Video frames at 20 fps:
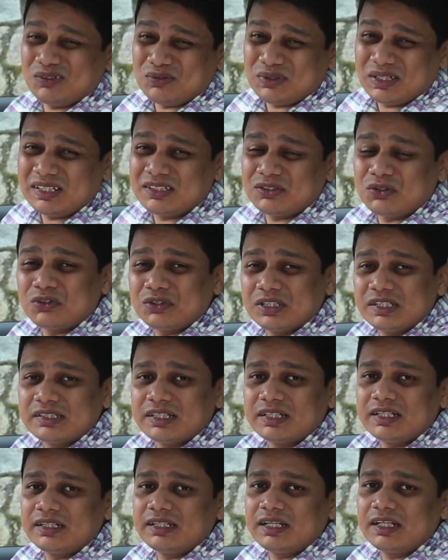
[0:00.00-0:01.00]
Well, it's not really
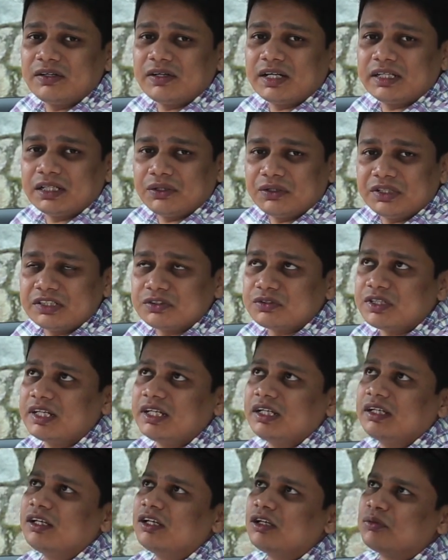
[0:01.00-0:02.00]
sunny in Delhi right now, it is
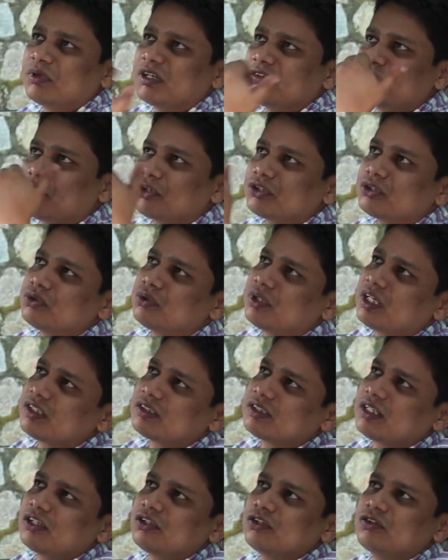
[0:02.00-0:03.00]
raining, but of course you do get a
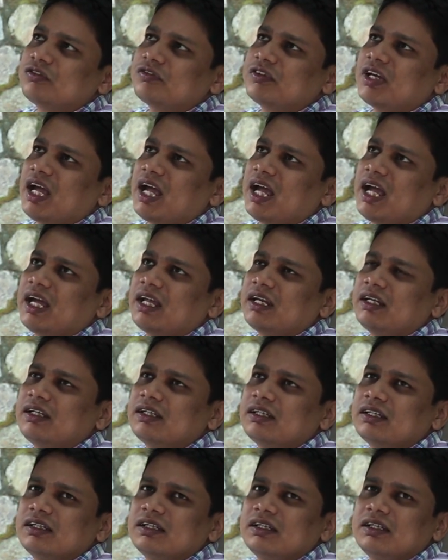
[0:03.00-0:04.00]
sunroof, and
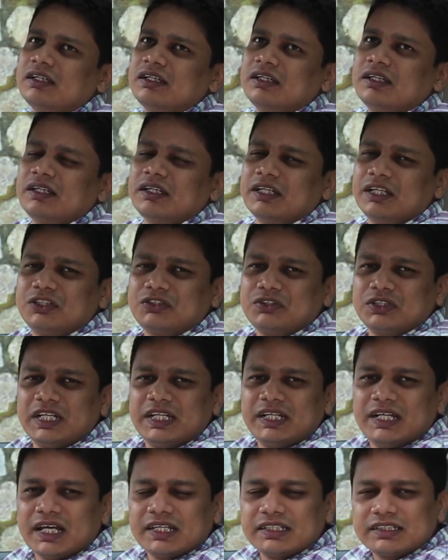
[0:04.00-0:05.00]
it
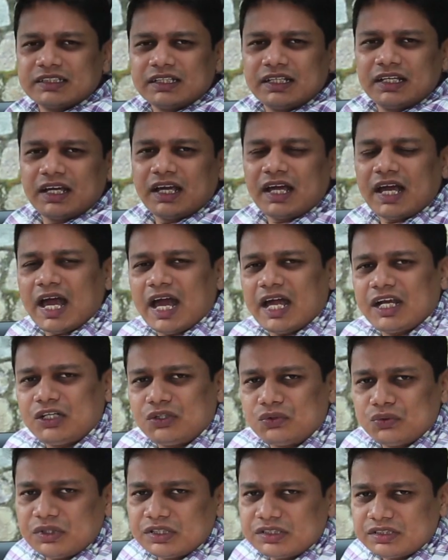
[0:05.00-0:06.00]
really does add
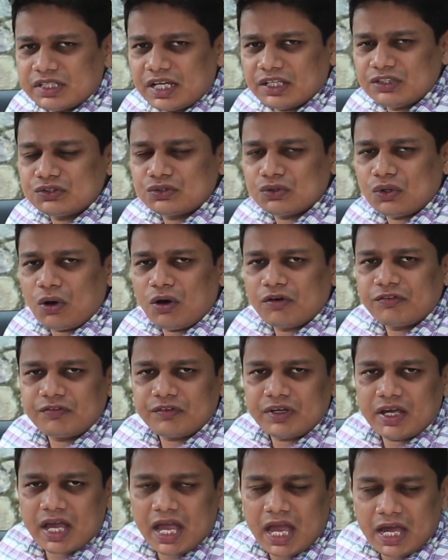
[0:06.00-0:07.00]
to a sense of
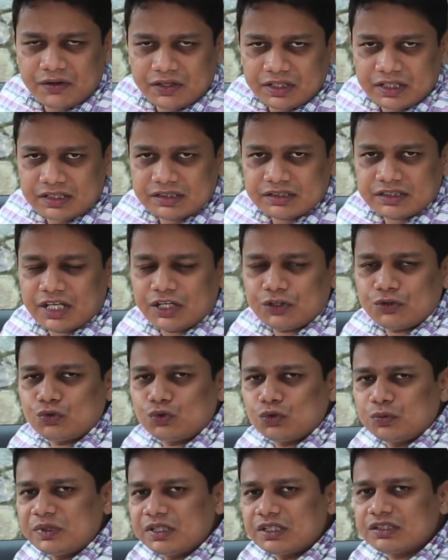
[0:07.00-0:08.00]
airiness and
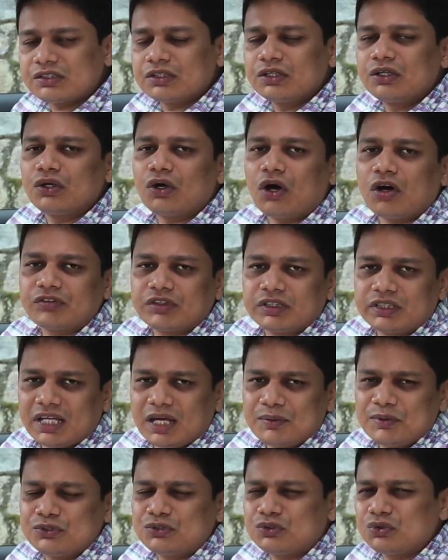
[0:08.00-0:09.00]
roominess of the
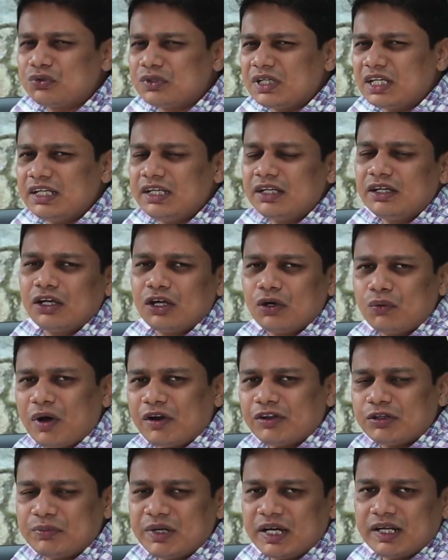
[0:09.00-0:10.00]
cabin. So really
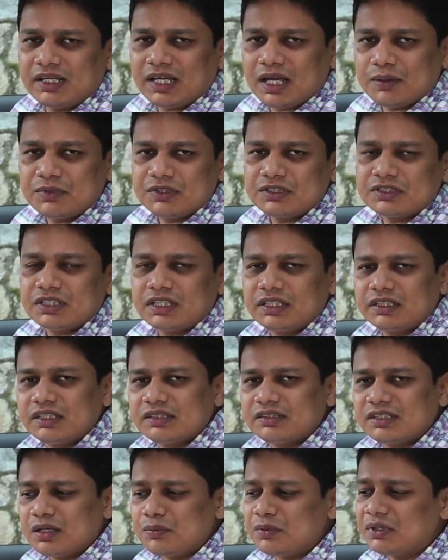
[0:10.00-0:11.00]
one of the better cabins in
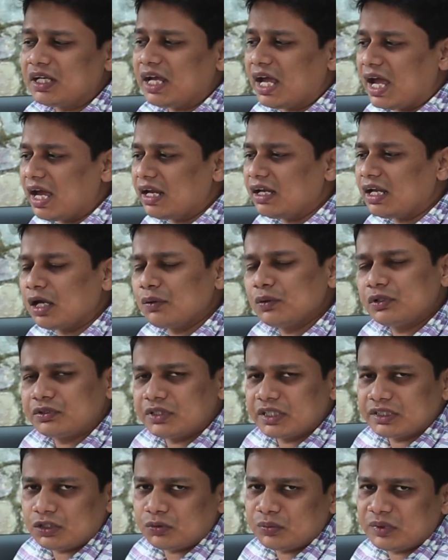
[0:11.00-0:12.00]
this segment, and I will
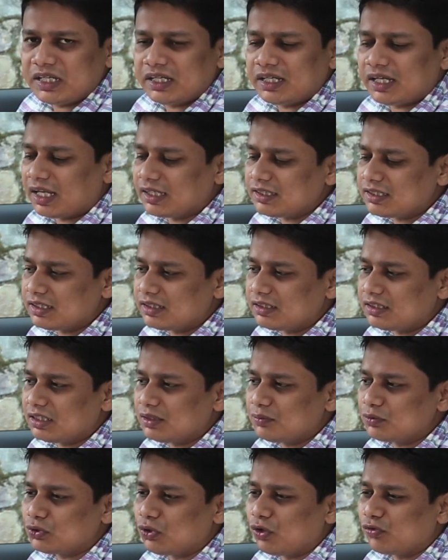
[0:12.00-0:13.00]
stretch out my neck and say in
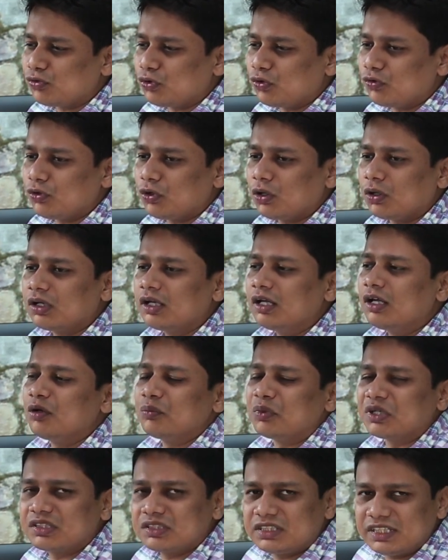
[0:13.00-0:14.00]
terms of overall
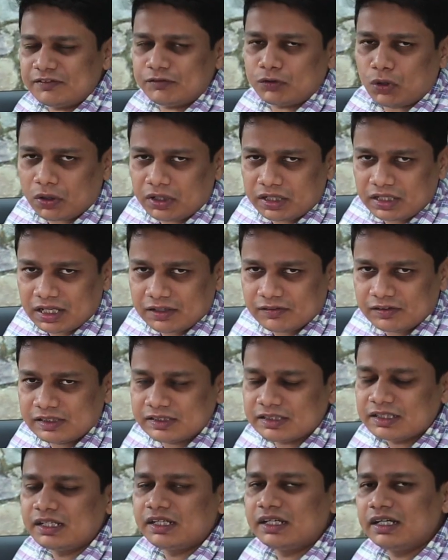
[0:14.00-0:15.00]
perceived quality
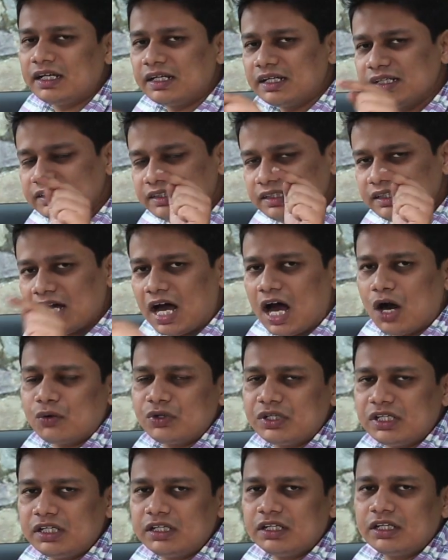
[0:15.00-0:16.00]
levels, it is the
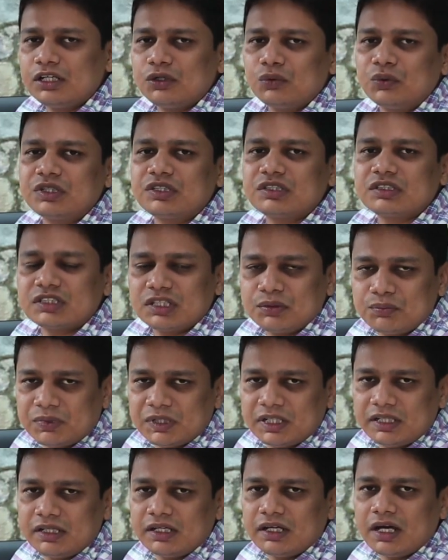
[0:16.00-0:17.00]
Audi which
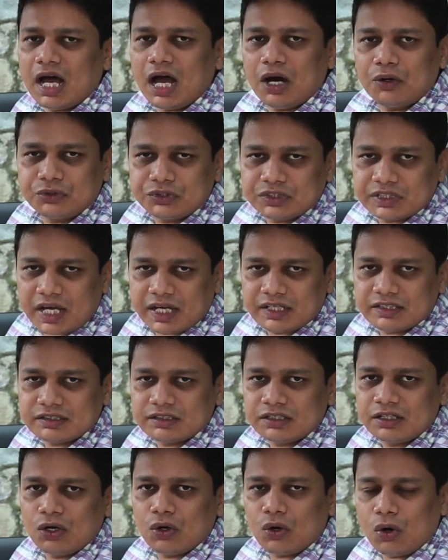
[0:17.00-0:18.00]
simply outshines
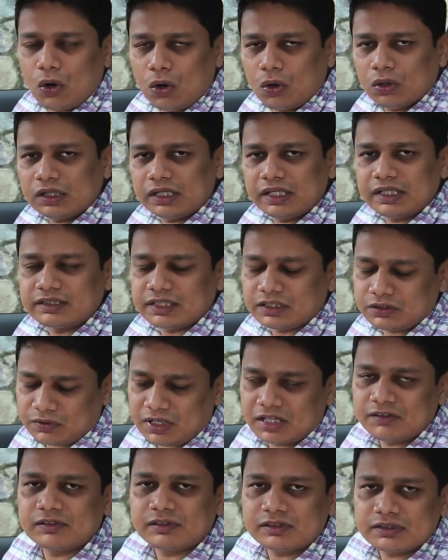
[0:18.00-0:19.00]
all its other
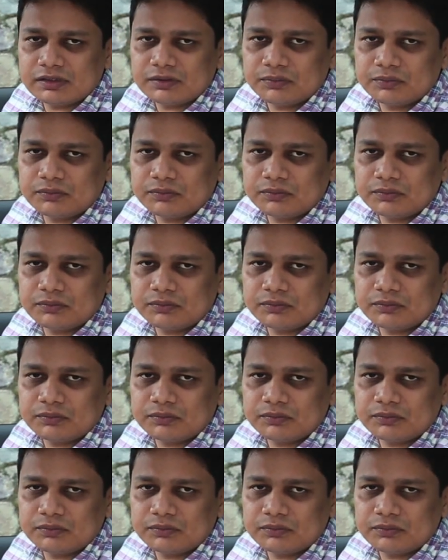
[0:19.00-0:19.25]
rivals.